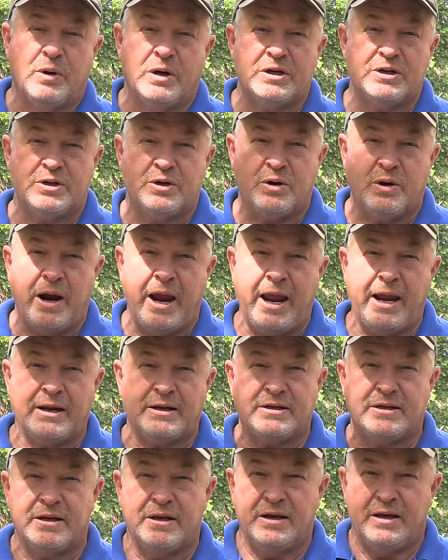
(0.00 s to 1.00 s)
Works great
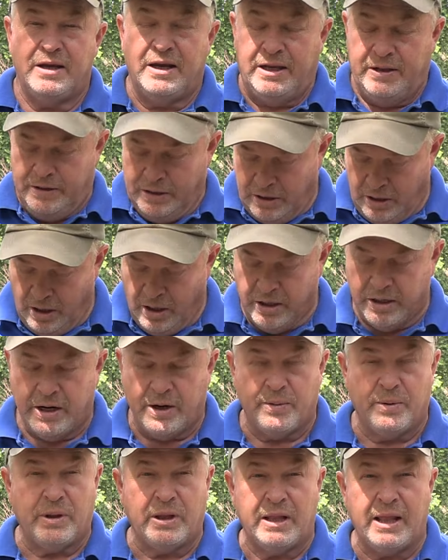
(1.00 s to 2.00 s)
in the garden. I
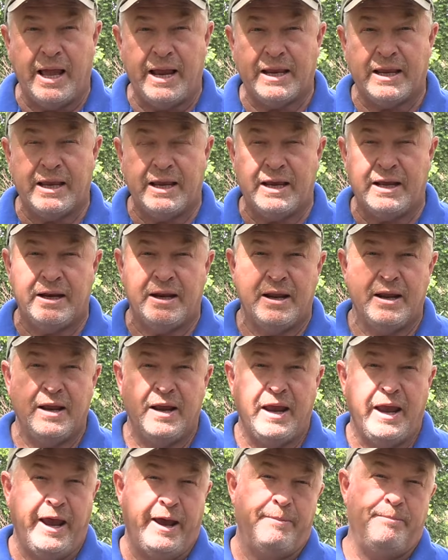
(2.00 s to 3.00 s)
really like it.
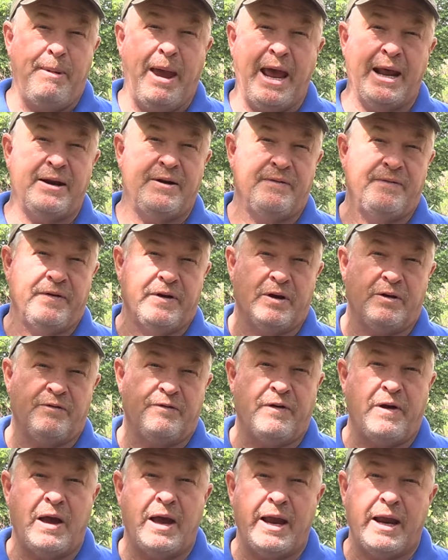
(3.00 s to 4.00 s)
And Mandeville
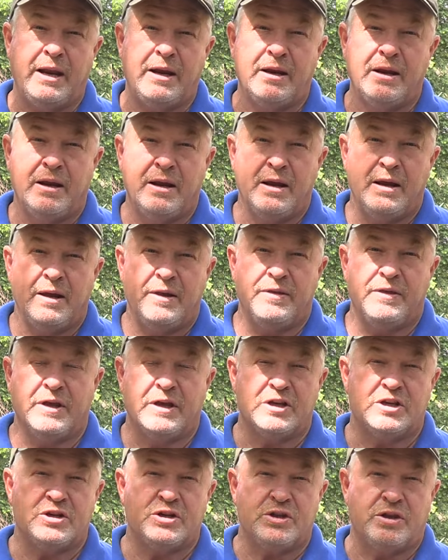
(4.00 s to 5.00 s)
vine,
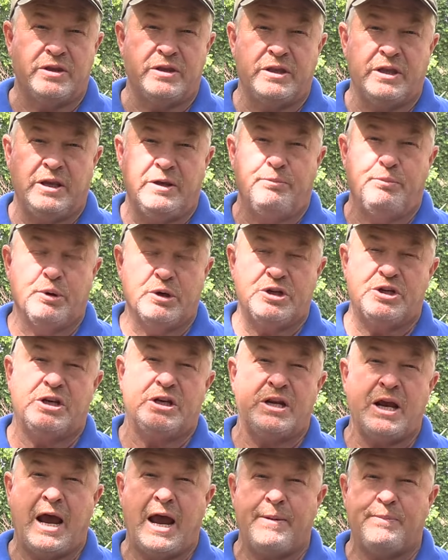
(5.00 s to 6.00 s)
the bushy
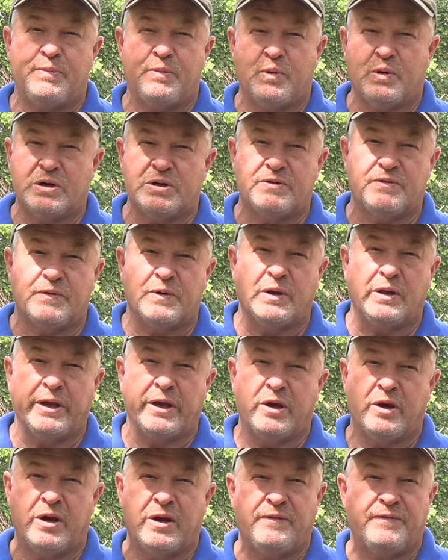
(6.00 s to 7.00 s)
type, works really
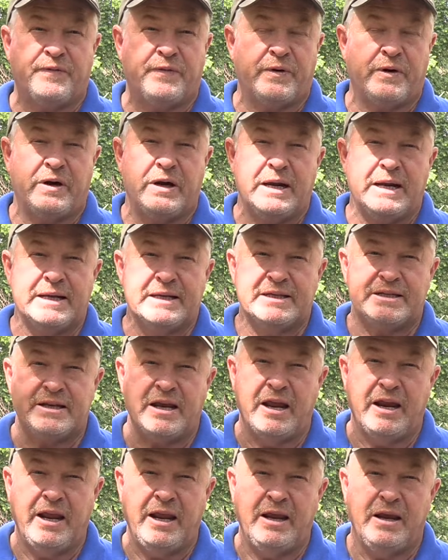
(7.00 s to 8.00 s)
good for
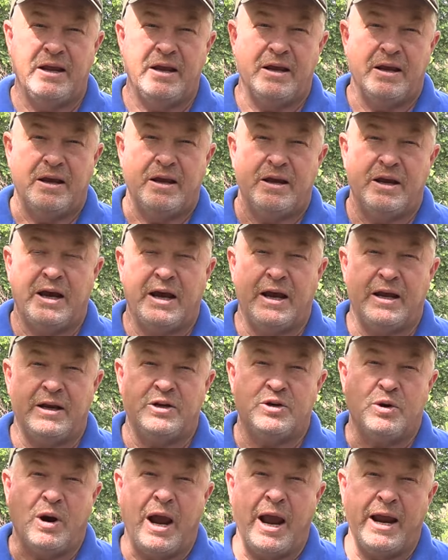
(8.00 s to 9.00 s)
sunny
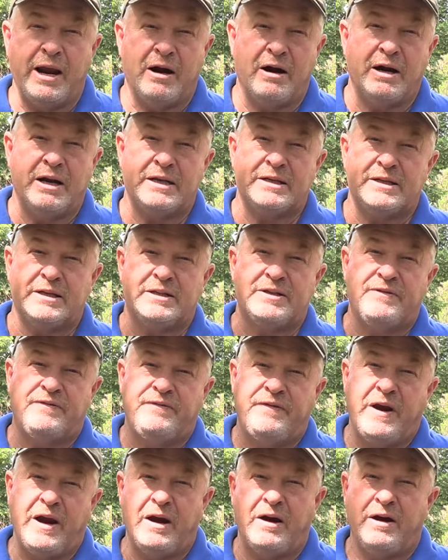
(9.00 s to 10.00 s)
and dry areas. It's
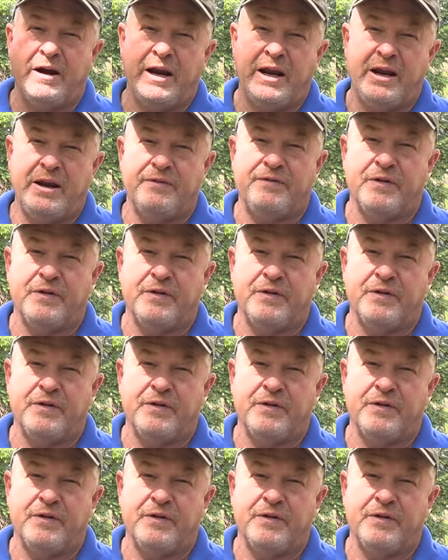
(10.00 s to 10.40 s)
very